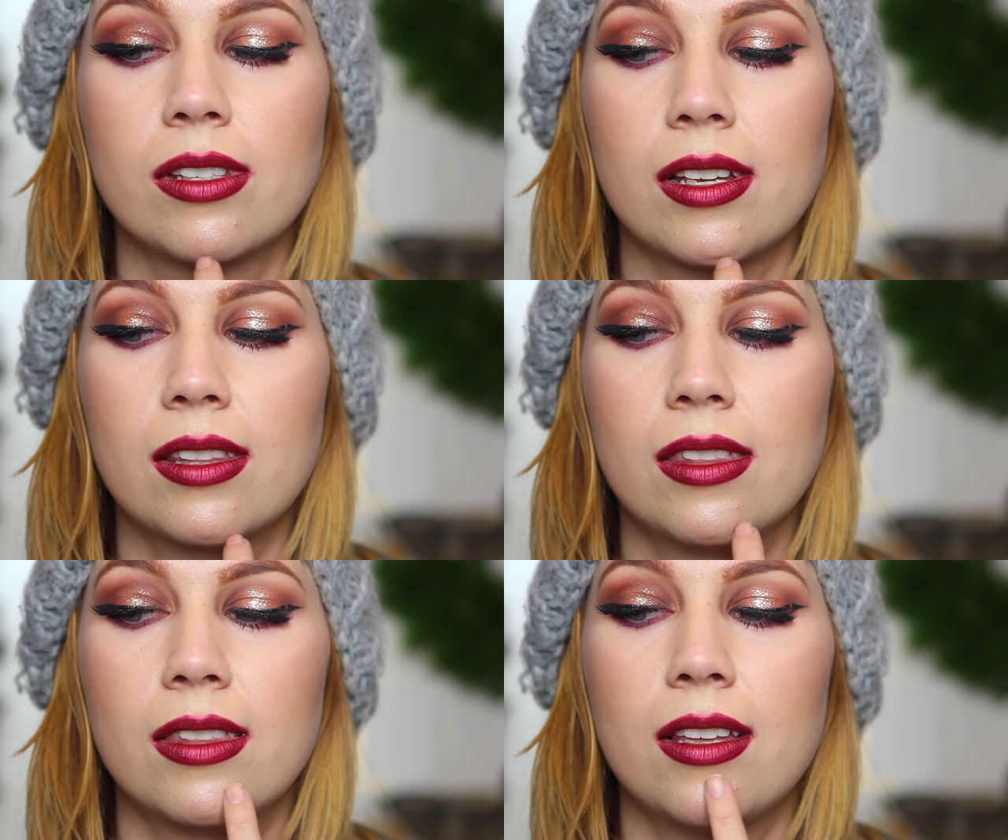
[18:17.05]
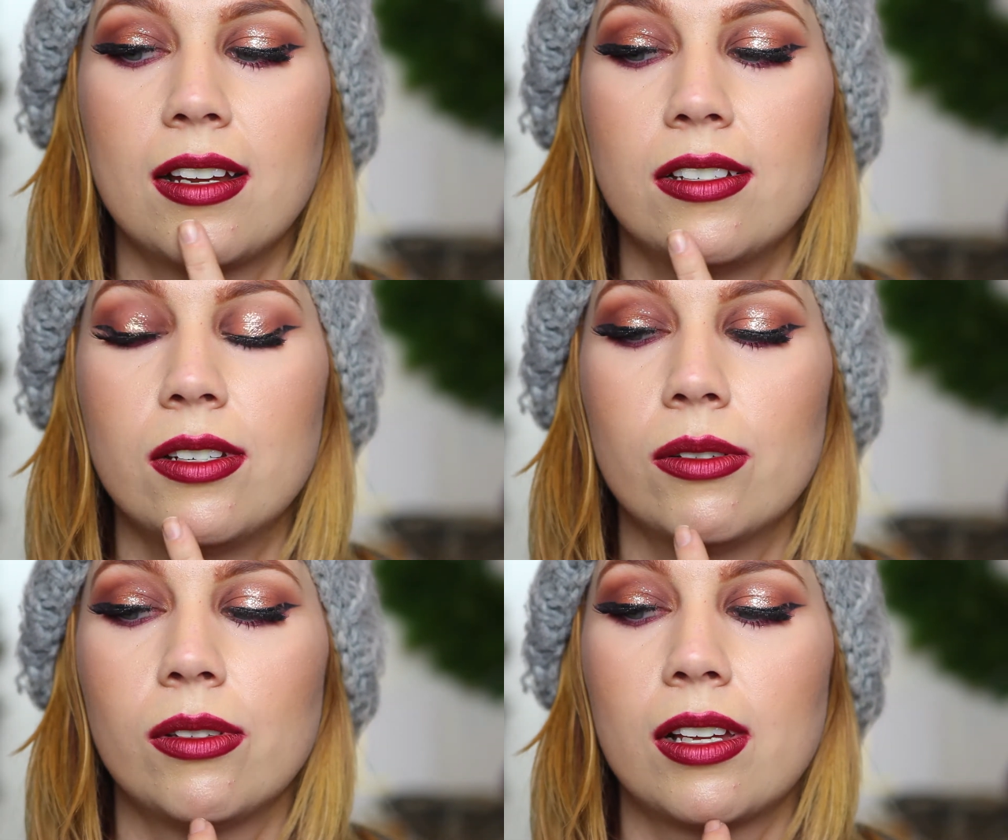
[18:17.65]
Like, I
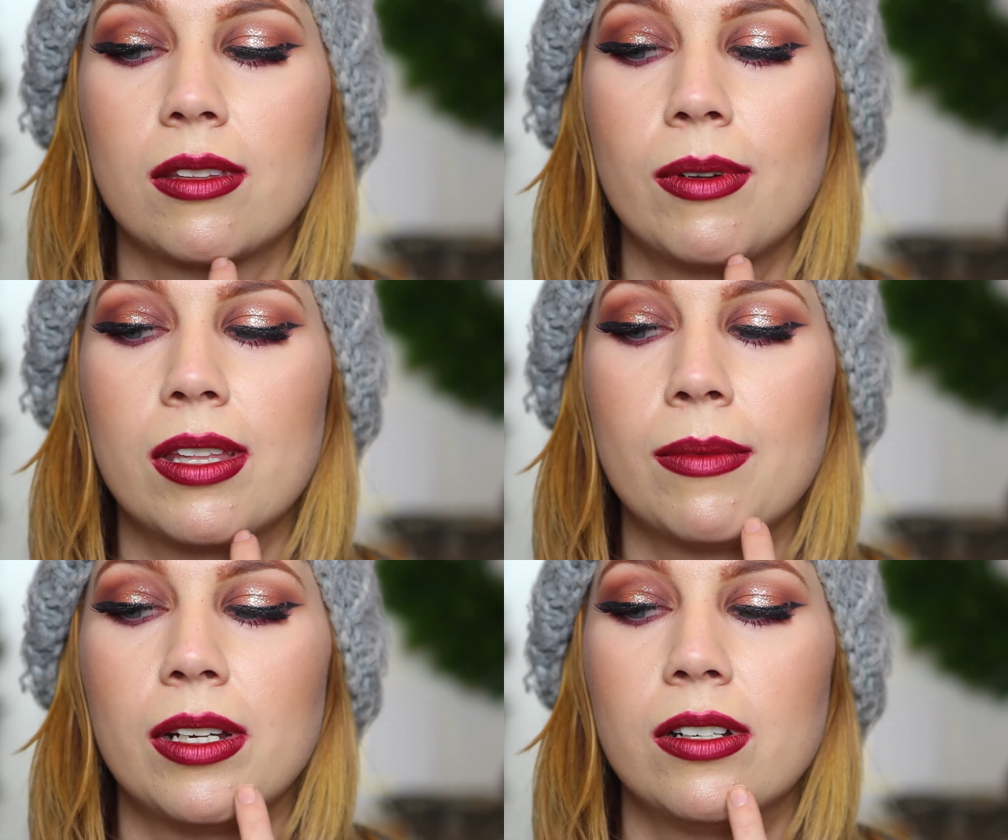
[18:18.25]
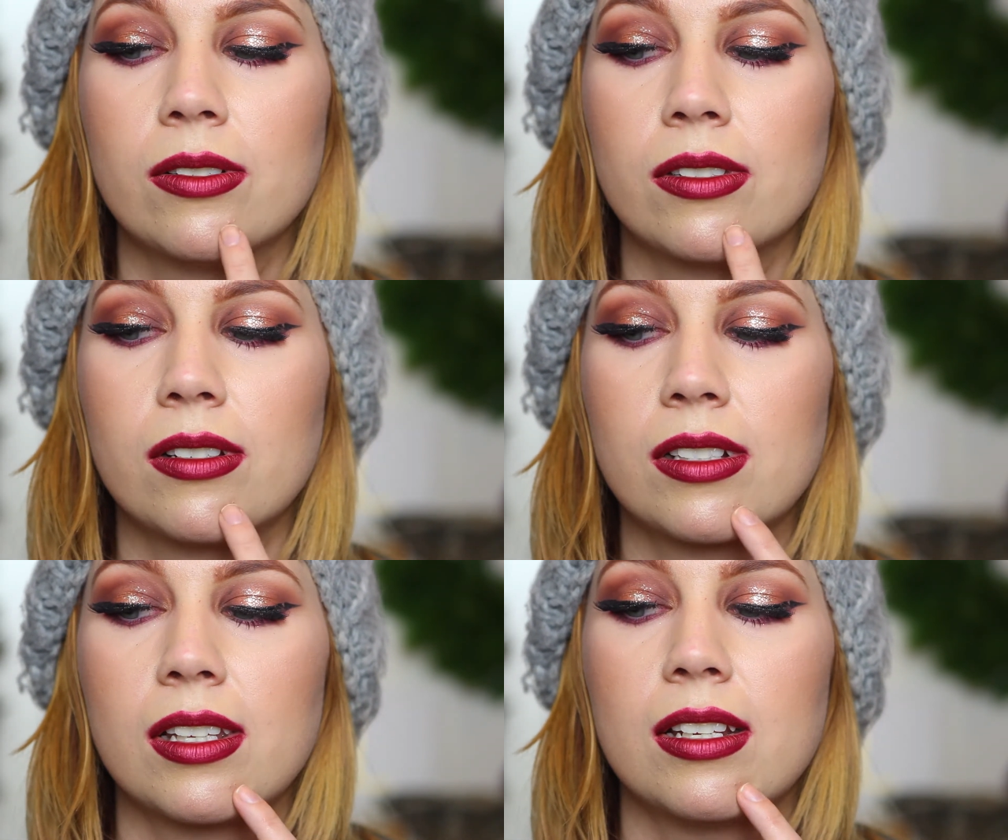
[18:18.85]
don't like the way that my nose
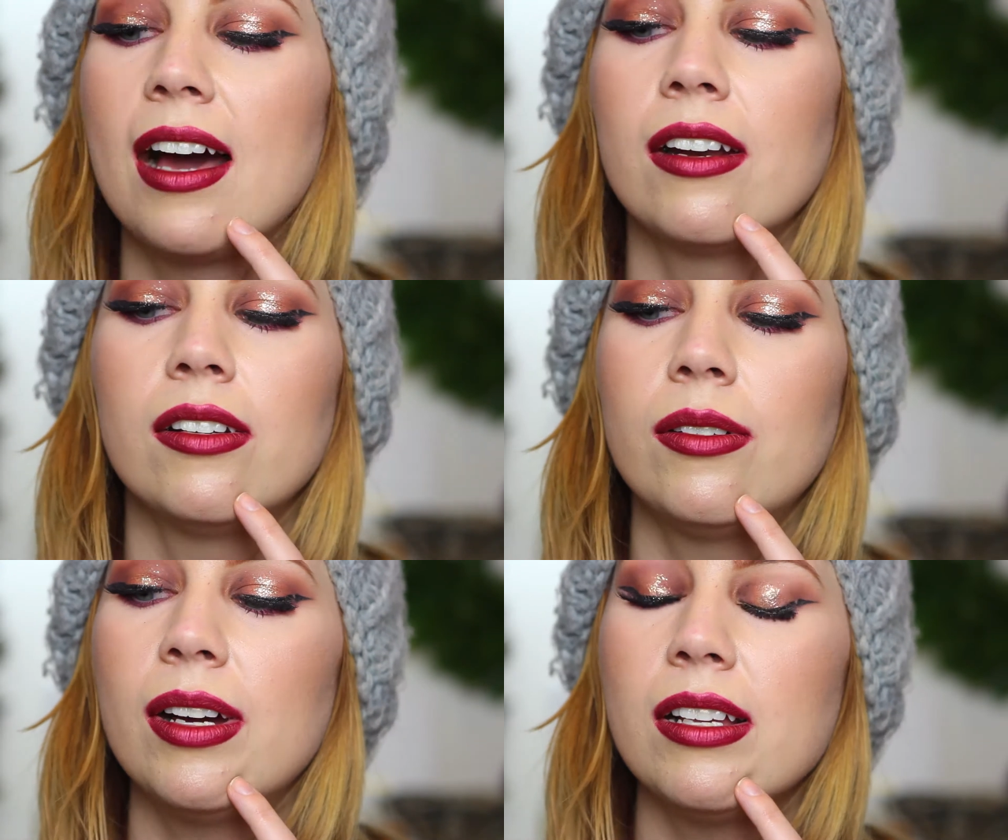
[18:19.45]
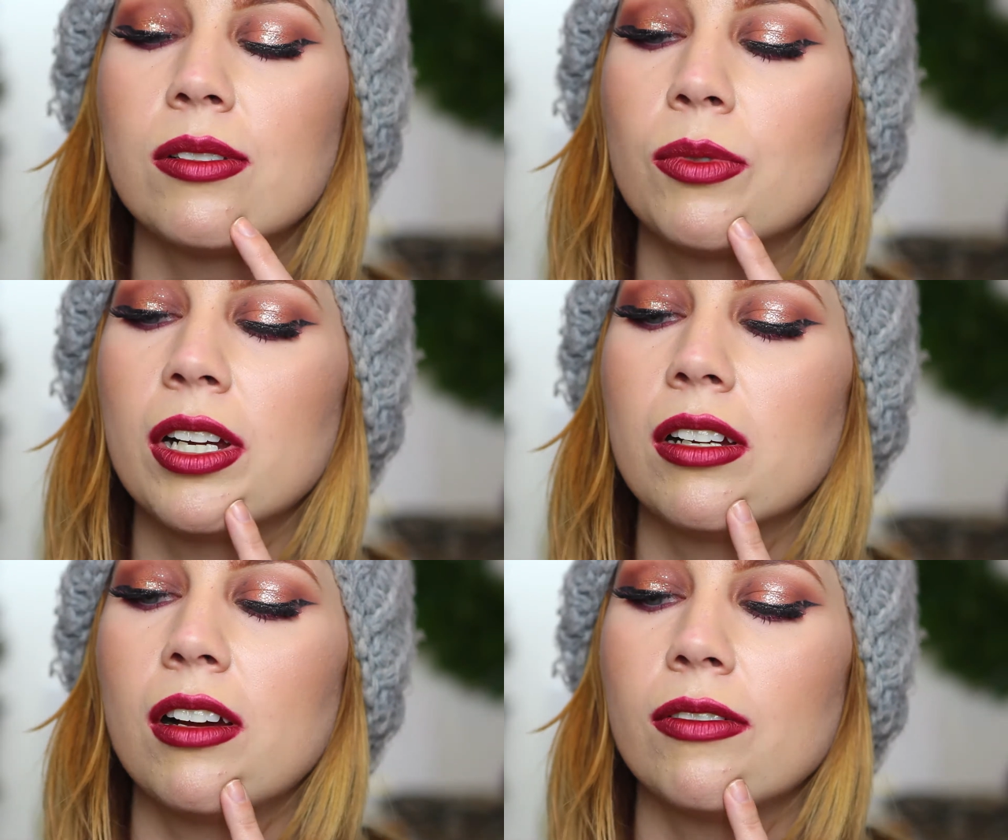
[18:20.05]
looks, and I don't know why it's
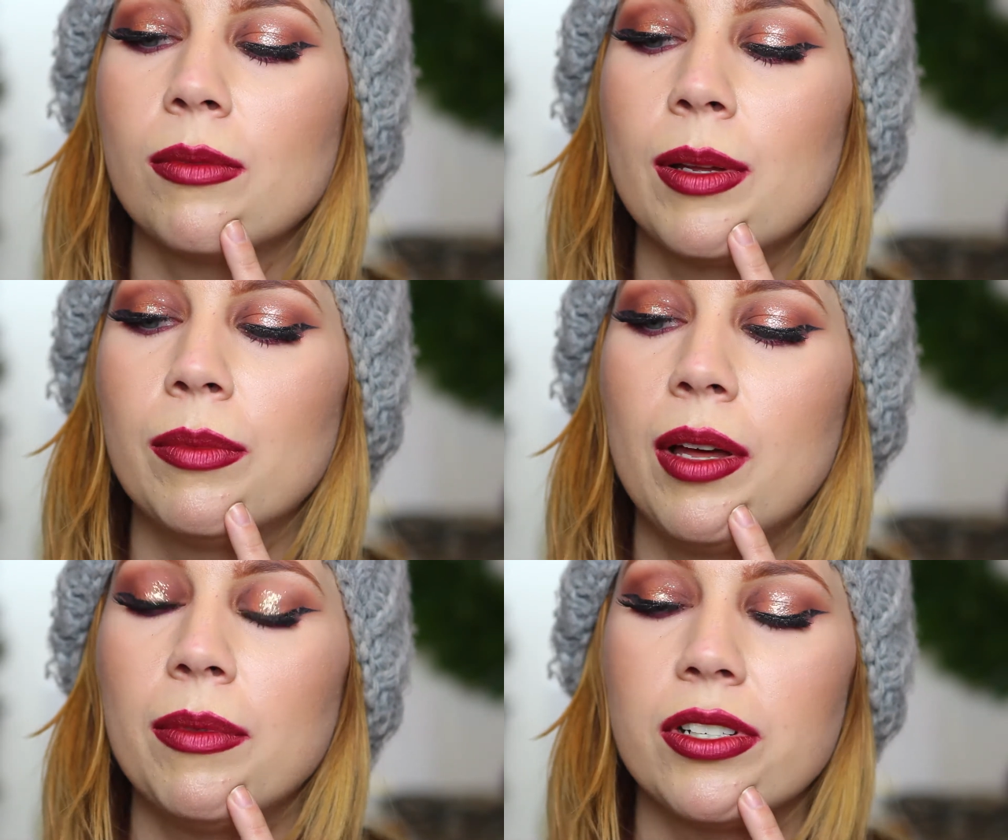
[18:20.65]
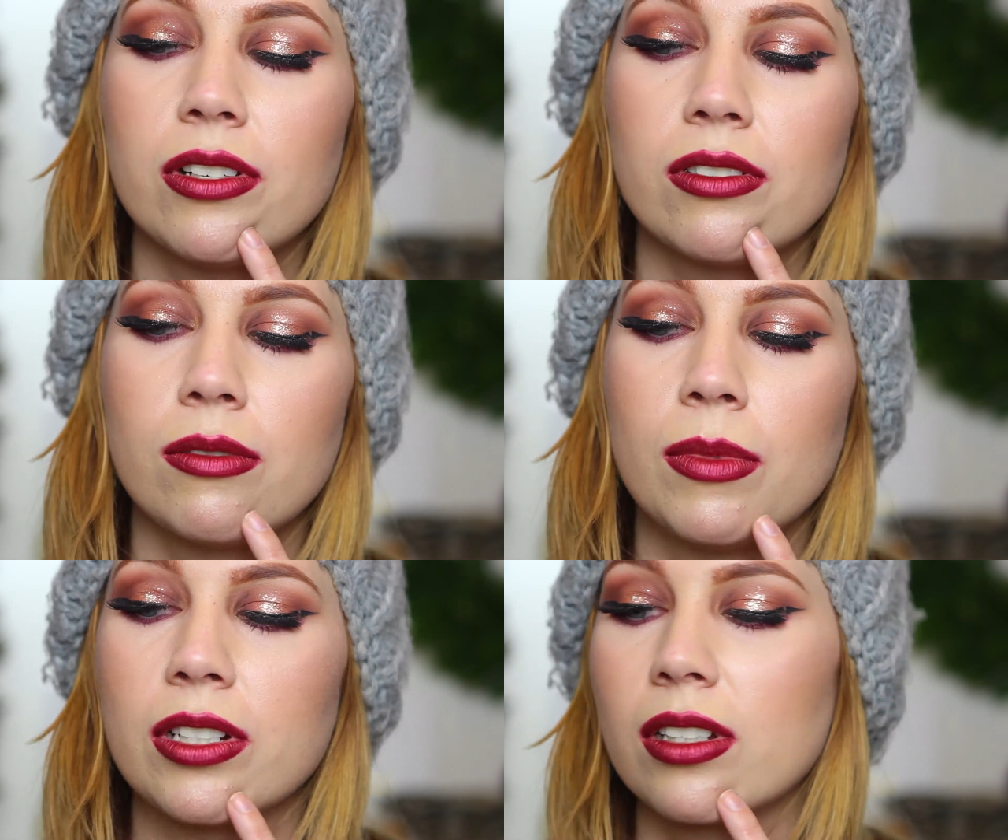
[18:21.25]
wearing off of my blemishes
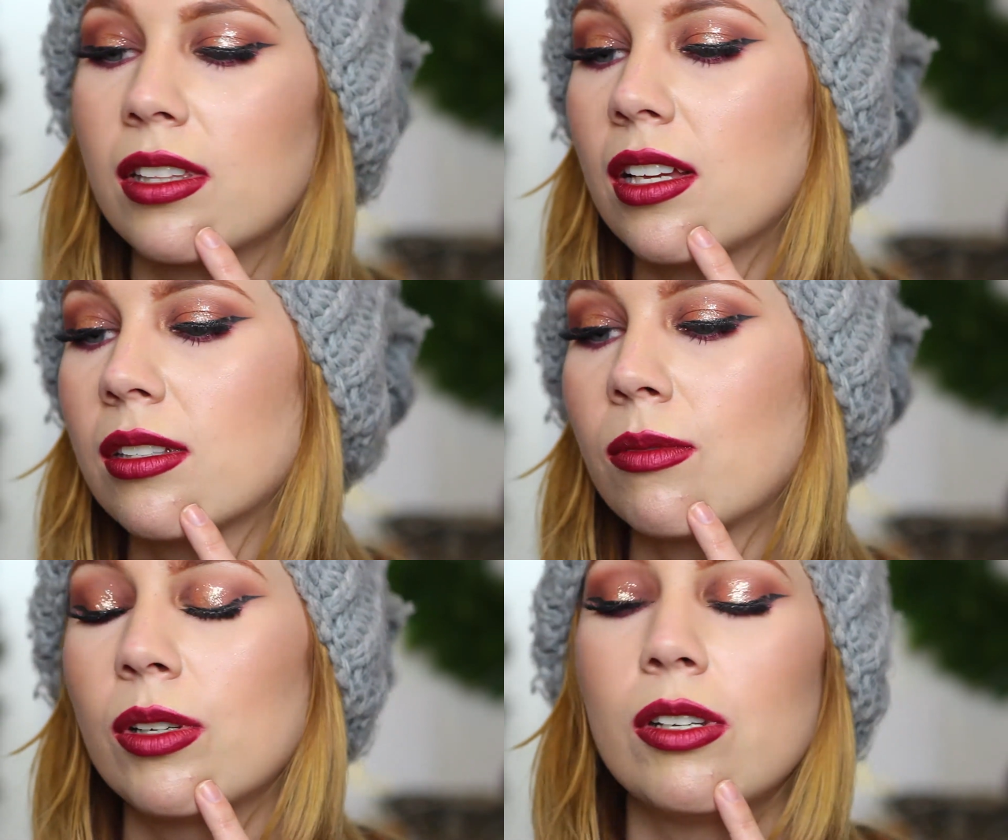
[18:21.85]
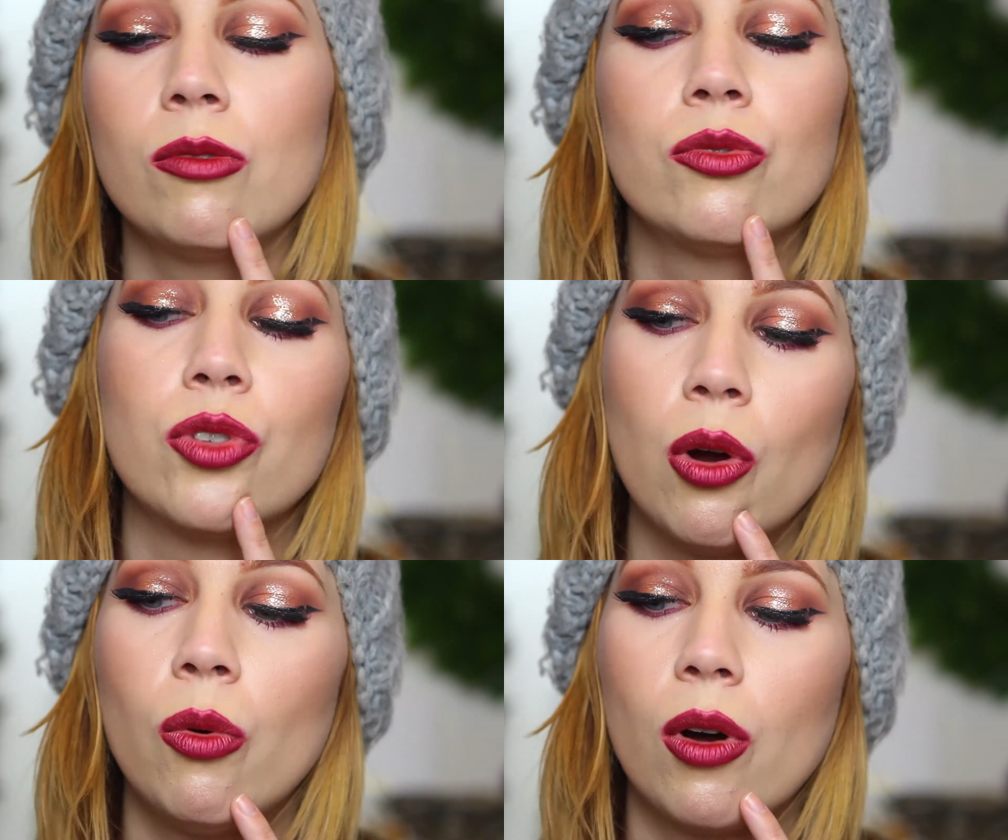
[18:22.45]
so much. Like, that's where you
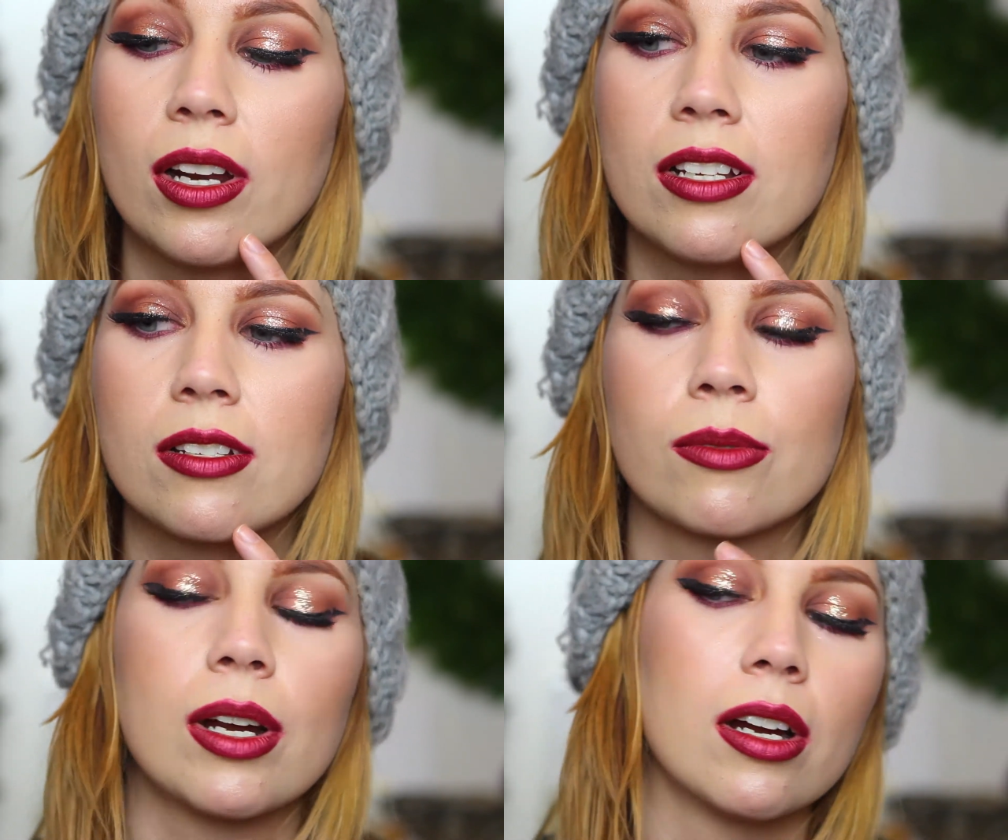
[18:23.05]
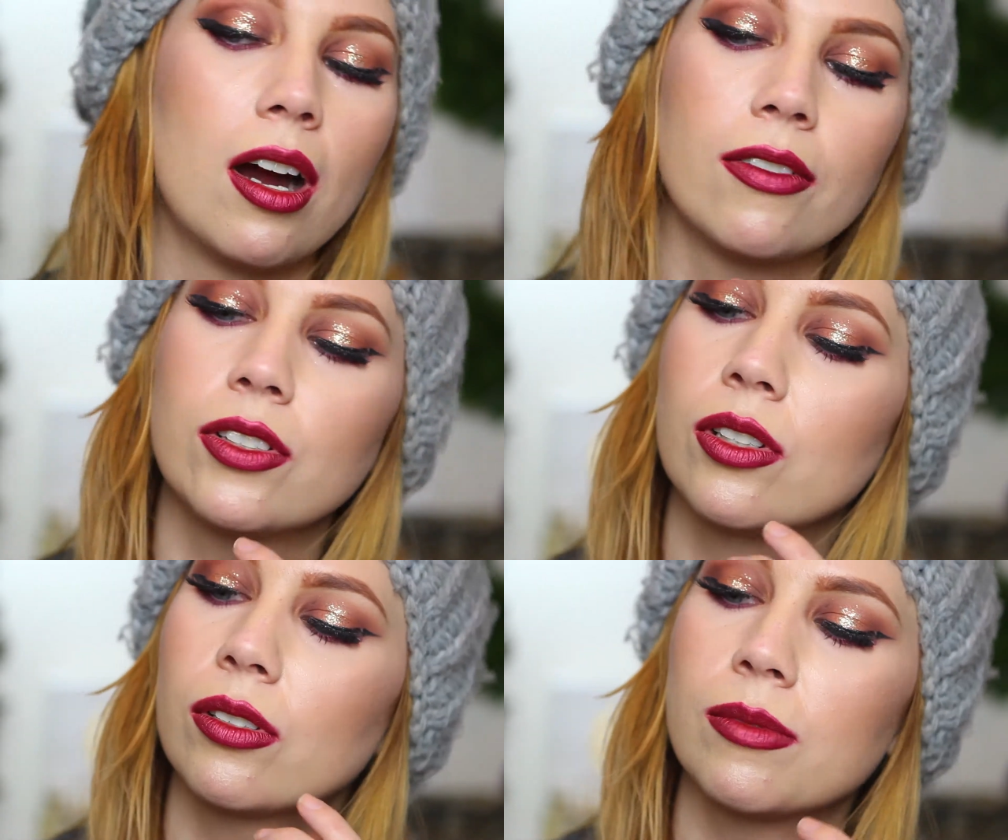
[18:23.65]
don't want it to wear off,
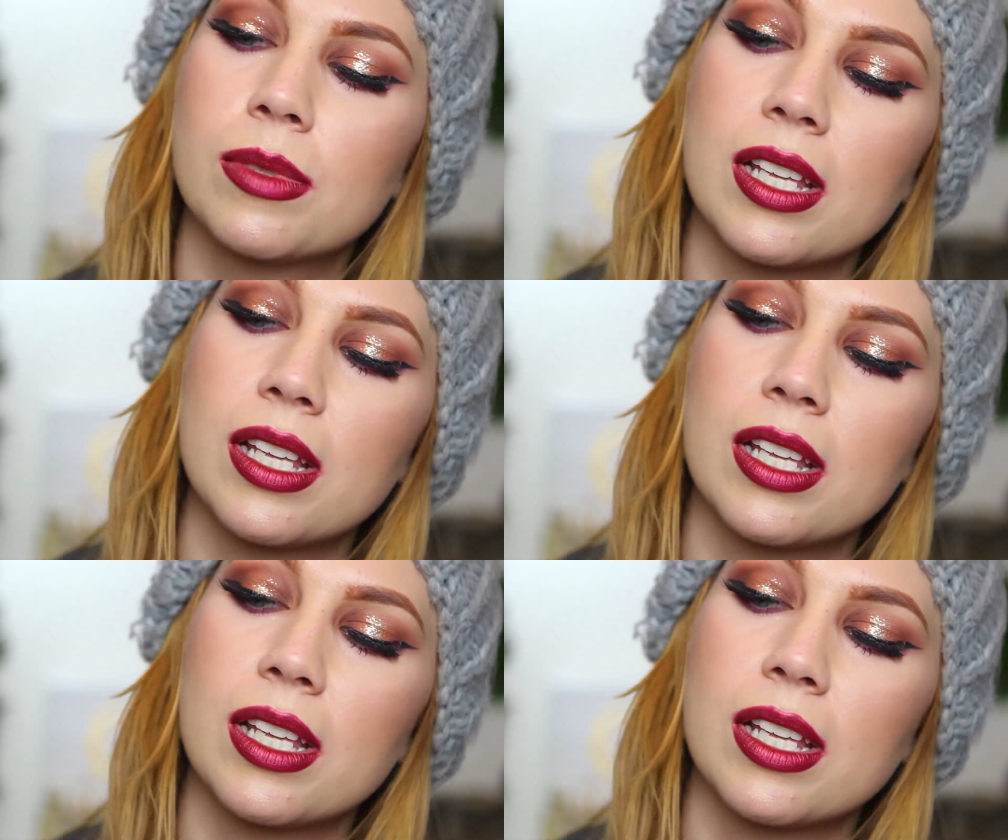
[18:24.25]
you know what I'm